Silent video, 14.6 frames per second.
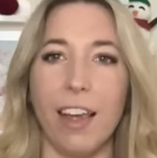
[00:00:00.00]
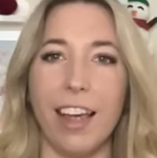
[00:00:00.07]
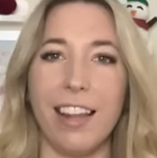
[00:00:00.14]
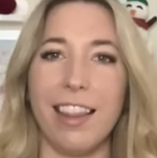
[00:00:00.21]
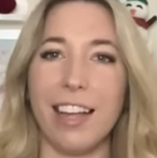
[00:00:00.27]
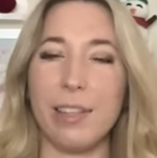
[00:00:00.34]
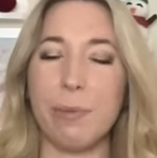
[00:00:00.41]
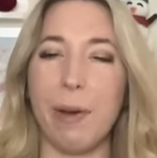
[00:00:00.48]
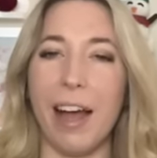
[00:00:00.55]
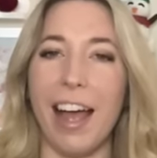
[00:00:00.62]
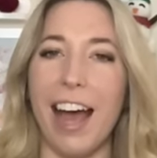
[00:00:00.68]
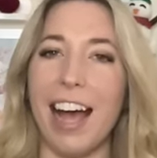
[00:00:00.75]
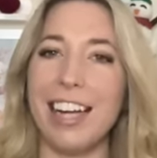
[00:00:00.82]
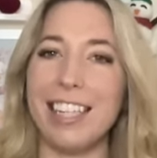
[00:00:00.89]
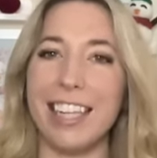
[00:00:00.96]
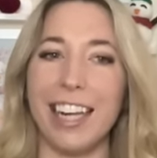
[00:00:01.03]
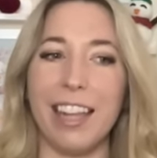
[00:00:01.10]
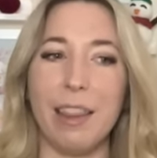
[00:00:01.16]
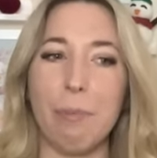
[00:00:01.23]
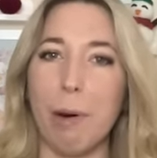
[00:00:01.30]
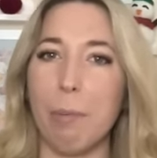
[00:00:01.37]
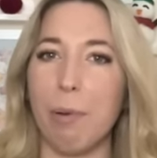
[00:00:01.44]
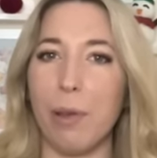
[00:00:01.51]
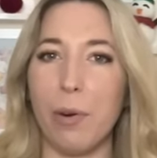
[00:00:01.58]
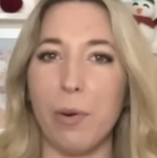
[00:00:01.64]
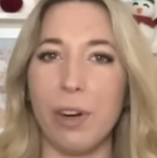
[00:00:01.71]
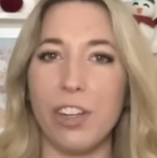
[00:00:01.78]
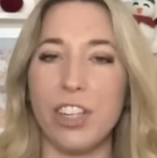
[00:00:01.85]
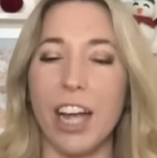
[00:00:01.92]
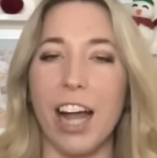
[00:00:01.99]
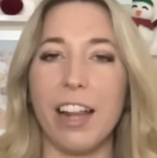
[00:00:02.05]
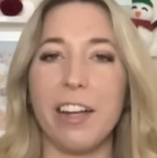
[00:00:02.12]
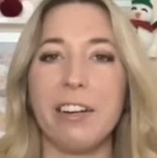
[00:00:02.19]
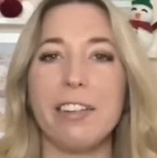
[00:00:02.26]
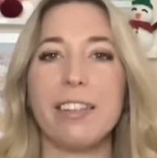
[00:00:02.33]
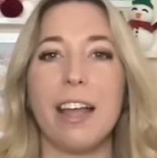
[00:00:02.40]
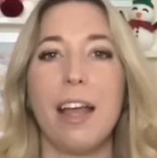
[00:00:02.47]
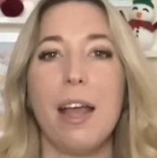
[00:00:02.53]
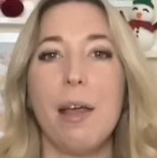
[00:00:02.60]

And that's why I did the purple and orange colors